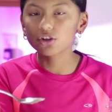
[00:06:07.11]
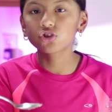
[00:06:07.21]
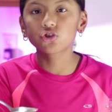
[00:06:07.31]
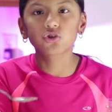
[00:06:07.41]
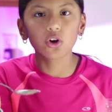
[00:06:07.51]

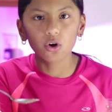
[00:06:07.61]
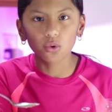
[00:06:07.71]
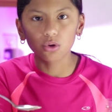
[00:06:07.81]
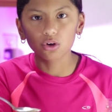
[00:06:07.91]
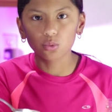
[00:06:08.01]
it's
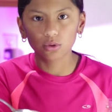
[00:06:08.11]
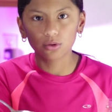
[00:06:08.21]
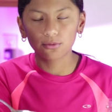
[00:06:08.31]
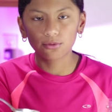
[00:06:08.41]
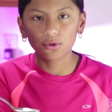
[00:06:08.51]
so good with
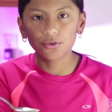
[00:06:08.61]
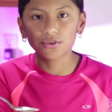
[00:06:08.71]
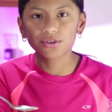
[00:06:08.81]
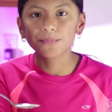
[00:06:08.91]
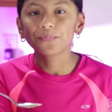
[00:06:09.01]
the
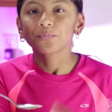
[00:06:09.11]
fruits.